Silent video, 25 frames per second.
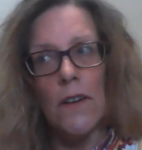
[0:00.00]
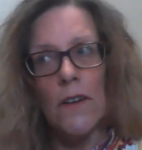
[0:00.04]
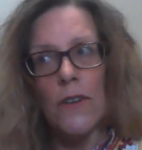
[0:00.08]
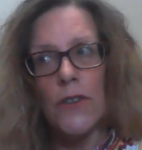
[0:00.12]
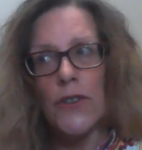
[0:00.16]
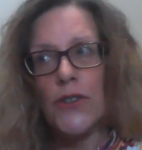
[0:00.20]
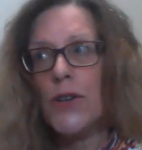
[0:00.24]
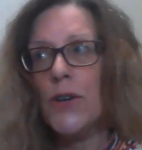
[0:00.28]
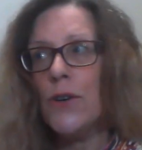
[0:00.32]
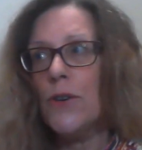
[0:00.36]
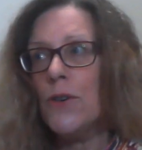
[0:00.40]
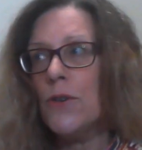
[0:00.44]

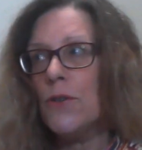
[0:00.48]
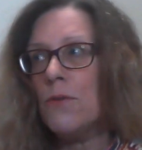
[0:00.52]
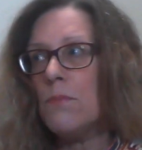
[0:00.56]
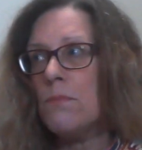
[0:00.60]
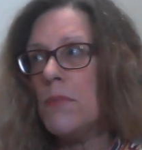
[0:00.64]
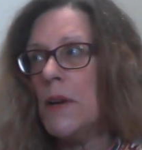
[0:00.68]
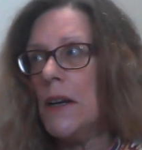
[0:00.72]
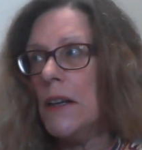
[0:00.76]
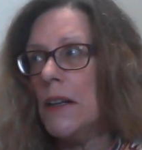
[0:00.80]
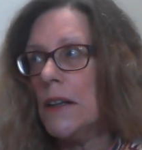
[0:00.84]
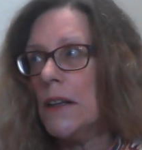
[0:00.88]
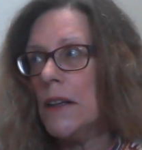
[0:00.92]
two
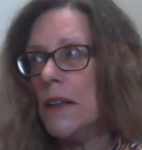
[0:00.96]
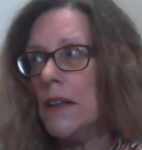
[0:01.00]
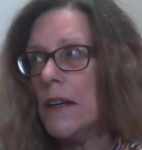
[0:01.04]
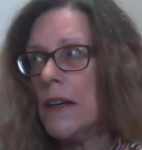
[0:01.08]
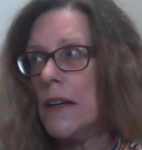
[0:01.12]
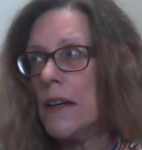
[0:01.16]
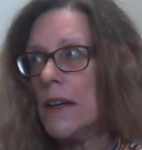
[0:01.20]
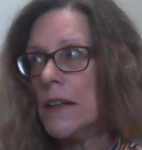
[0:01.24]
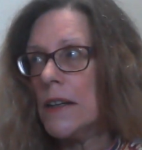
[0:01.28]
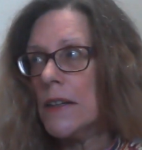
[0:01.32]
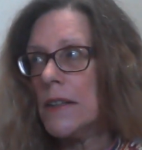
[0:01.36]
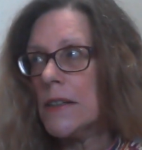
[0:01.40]

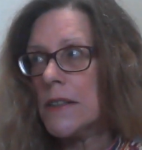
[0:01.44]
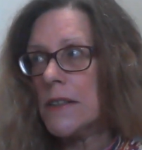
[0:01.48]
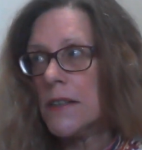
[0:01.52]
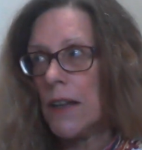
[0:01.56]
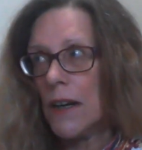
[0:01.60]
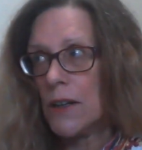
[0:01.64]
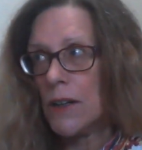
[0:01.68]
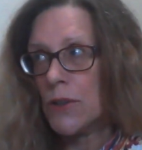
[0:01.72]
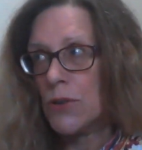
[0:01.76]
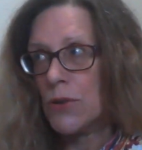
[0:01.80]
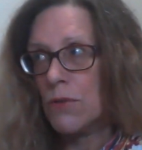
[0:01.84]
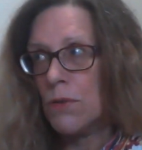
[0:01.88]
million
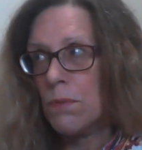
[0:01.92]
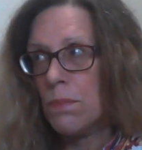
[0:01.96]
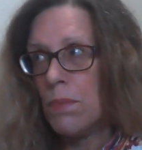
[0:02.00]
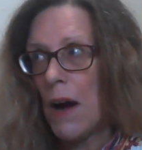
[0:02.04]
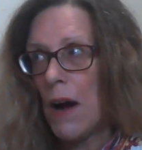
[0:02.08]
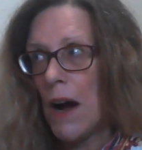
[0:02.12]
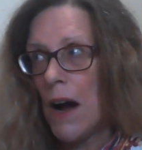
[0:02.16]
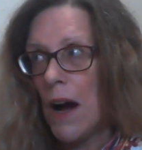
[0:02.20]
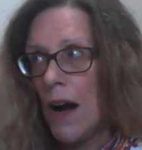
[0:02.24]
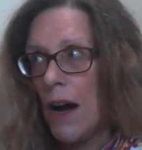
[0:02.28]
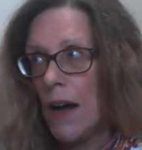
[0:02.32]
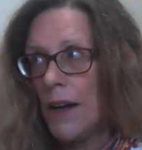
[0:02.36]
sexual
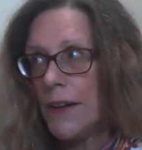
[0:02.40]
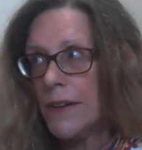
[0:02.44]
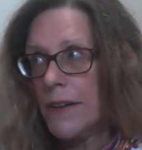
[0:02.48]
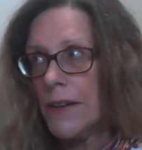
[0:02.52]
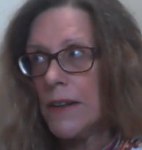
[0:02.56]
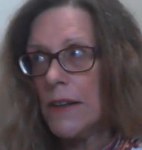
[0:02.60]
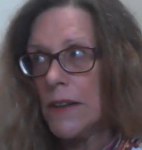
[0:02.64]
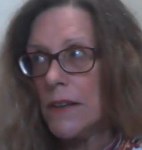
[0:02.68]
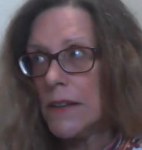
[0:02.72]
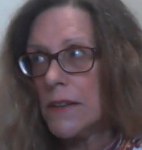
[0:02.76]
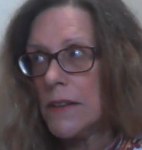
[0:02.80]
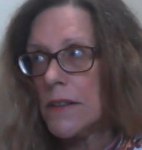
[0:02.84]

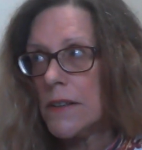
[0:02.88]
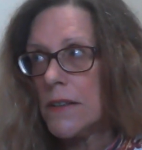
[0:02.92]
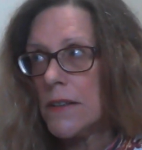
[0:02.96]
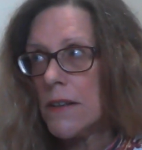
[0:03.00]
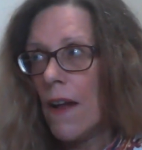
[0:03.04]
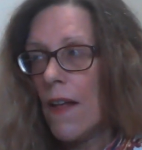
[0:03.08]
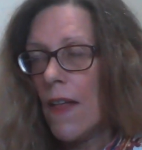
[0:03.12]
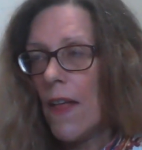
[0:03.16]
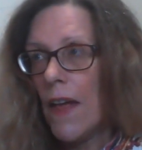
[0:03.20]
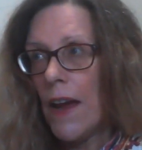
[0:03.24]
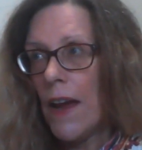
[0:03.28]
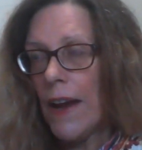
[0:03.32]
partners,
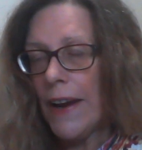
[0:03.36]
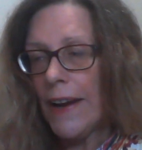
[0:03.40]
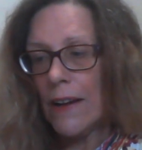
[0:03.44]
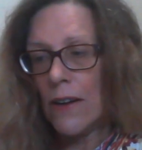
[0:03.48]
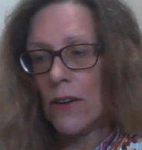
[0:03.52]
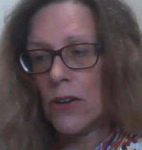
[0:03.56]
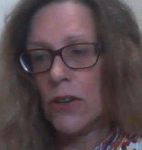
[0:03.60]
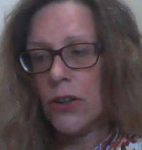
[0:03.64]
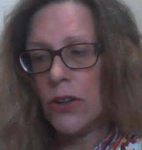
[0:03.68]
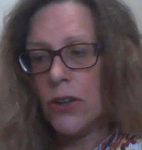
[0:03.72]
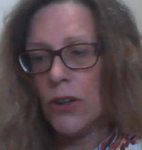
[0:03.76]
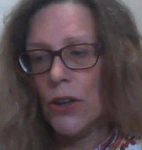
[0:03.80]

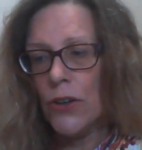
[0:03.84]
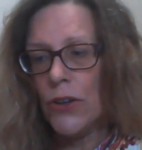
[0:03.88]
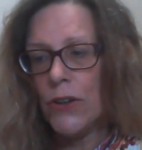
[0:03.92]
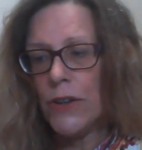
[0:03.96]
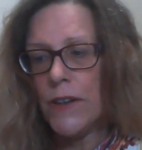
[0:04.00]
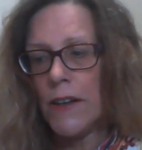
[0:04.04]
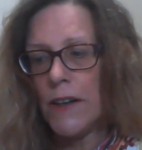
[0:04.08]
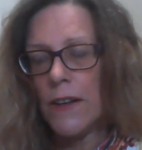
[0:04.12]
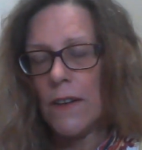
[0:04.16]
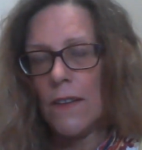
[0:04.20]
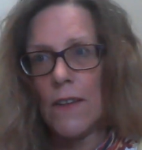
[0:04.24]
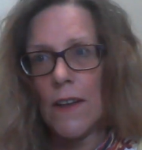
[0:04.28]

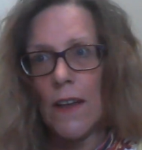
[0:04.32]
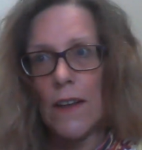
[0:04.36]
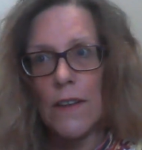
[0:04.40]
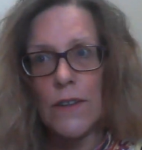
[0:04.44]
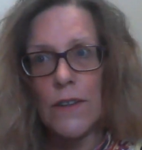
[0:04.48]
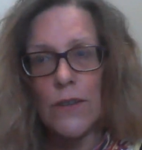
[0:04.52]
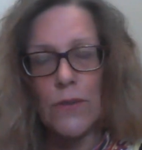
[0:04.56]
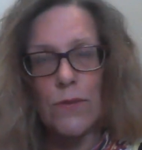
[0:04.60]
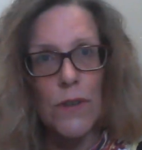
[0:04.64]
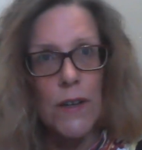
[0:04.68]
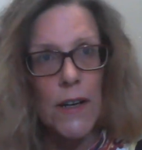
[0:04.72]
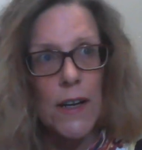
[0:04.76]
including the
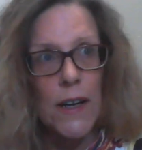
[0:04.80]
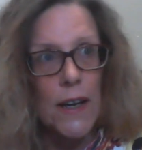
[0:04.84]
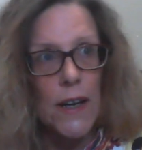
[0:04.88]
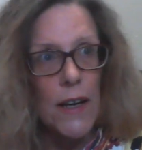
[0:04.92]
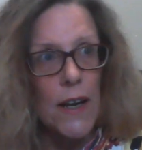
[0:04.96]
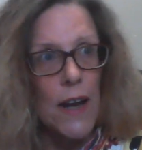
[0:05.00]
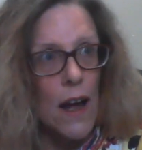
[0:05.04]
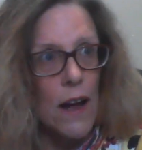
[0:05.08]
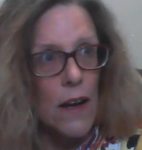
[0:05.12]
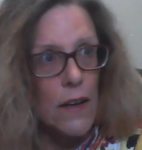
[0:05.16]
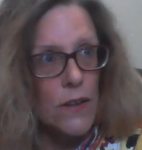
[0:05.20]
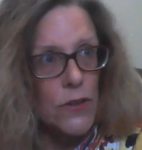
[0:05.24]

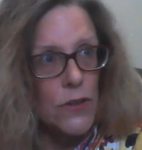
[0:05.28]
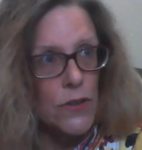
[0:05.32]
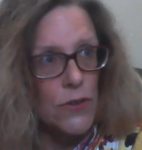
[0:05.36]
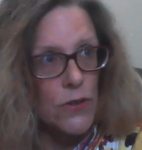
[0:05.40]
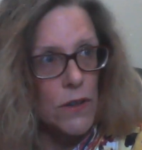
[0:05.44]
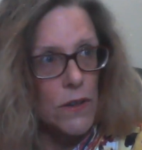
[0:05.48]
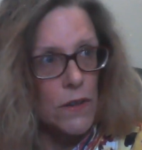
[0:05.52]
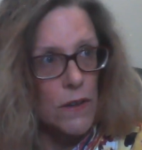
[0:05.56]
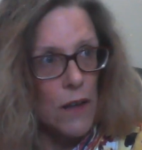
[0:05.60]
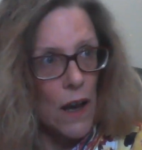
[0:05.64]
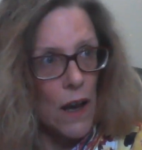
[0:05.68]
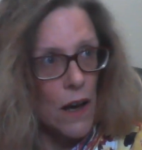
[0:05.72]
three
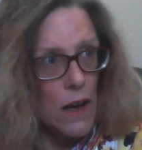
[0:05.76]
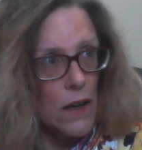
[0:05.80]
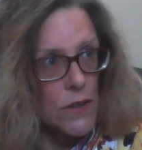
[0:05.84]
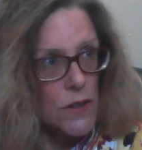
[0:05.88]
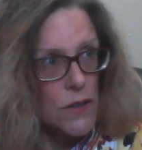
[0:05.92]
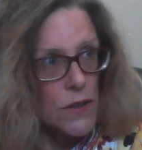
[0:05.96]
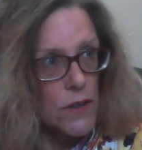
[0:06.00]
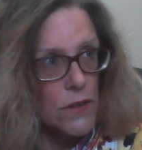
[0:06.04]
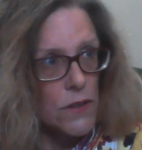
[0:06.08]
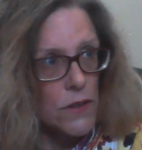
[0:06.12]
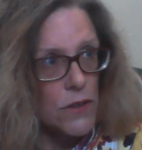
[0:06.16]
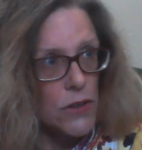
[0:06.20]
hundred
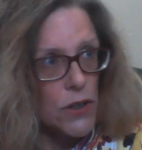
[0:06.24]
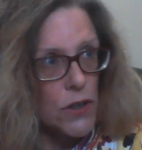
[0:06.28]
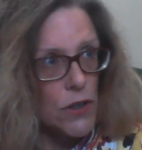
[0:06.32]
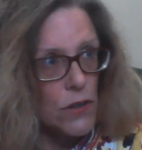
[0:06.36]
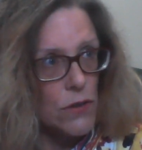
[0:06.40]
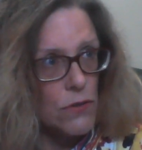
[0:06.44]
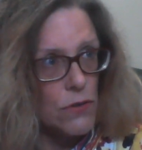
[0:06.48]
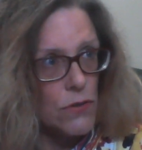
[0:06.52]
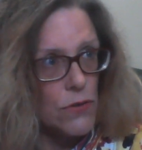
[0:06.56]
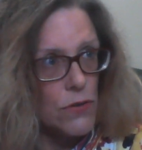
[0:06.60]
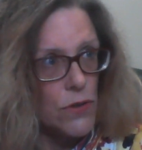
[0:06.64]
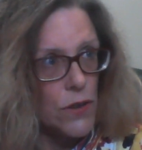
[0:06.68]
thousand
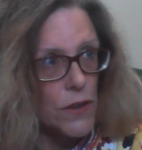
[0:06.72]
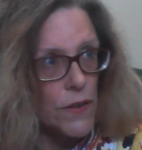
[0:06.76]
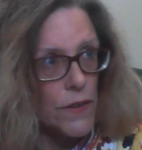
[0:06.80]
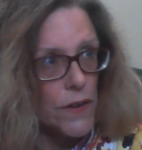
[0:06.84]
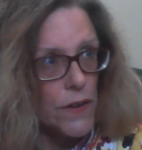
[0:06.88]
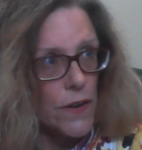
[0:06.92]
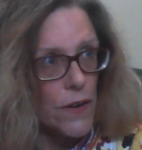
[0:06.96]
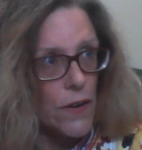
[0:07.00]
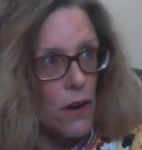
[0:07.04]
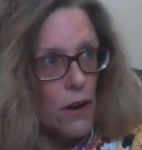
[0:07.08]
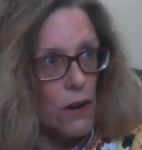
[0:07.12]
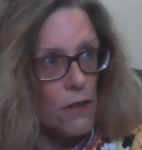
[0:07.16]
children
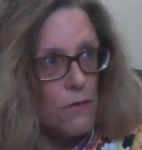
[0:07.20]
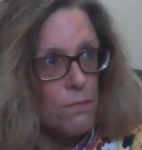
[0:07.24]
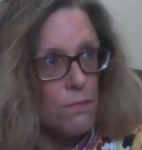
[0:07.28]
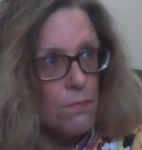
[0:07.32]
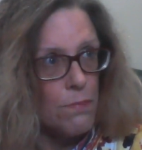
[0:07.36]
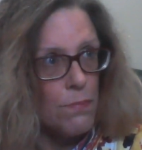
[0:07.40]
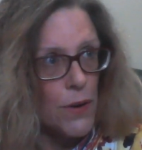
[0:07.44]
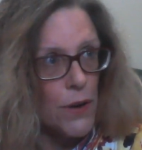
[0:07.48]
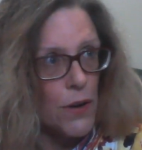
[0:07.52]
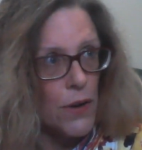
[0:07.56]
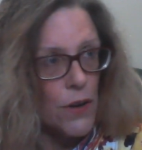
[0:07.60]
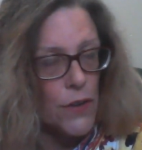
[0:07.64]
that I've
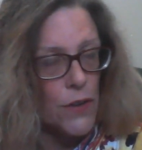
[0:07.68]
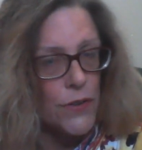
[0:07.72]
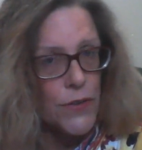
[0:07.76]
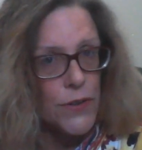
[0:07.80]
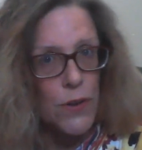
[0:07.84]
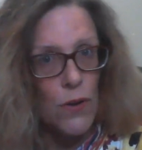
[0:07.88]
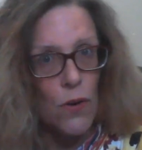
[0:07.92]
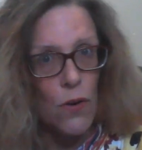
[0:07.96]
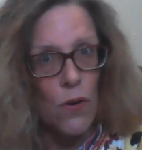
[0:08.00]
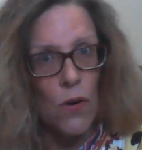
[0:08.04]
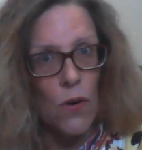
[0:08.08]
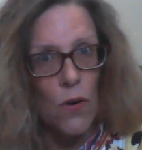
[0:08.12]

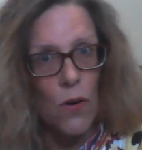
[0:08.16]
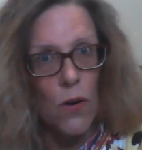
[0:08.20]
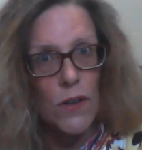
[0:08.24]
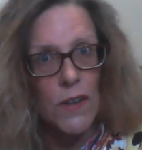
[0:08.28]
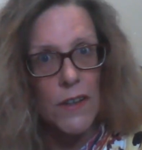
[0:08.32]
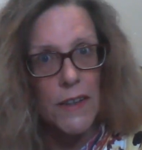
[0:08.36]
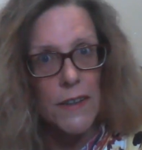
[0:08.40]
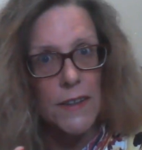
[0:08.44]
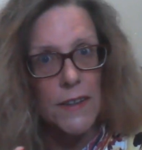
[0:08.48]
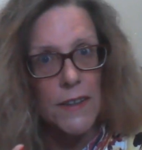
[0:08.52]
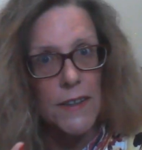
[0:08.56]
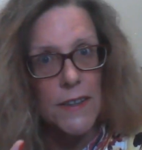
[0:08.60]
birthed or
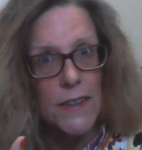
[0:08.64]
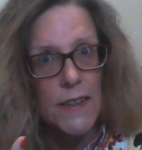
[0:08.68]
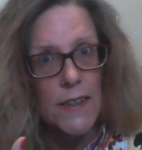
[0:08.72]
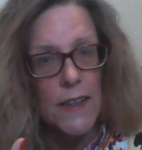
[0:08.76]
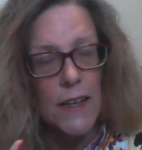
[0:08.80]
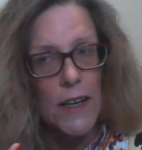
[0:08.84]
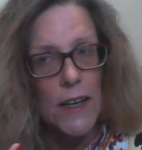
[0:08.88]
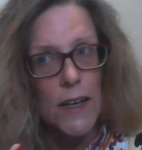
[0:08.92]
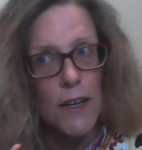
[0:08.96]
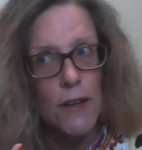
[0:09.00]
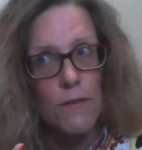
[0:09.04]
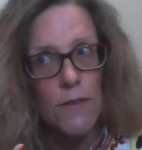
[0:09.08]

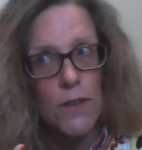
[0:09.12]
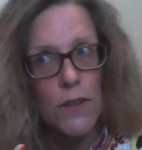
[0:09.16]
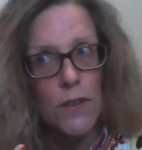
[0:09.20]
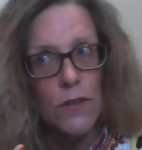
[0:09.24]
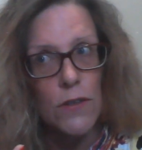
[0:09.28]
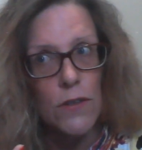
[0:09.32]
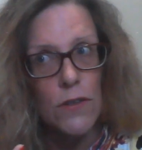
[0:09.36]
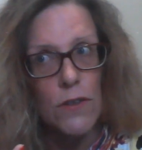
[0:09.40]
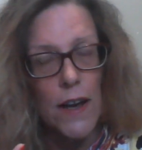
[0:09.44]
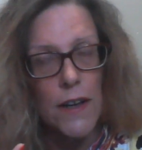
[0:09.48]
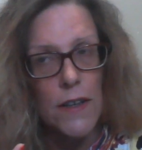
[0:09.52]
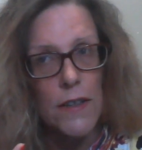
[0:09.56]
conceived
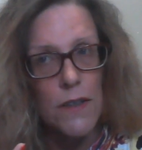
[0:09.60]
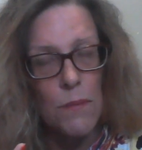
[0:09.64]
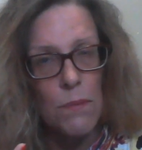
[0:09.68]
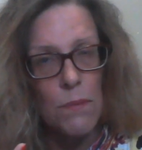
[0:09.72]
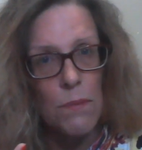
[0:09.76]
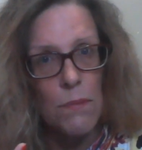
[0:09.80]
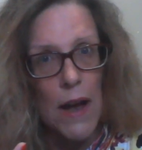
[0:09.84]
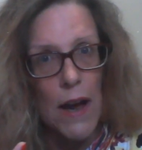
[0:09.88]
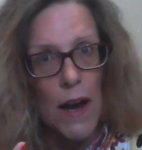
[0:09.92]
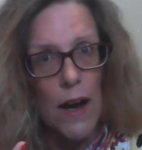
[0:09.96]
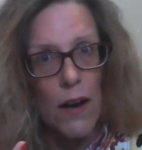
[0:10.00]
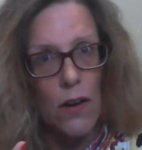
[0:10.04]
as a
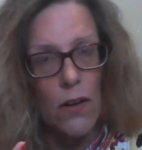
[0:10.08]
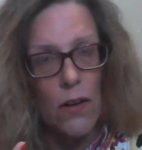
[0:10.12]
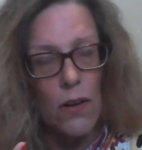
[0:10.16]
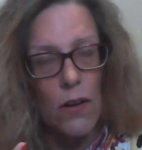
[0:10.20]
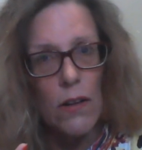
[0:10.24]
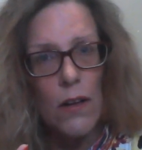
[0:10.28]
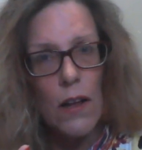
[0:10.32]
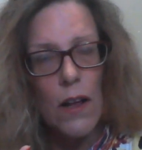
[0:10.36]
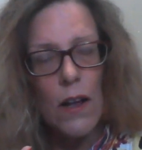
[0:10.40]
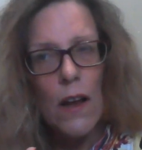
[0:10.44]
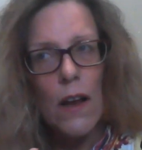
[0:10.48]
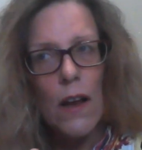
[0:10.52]

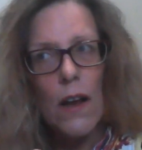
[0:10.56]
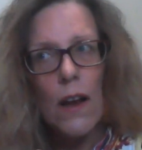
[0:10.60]
male.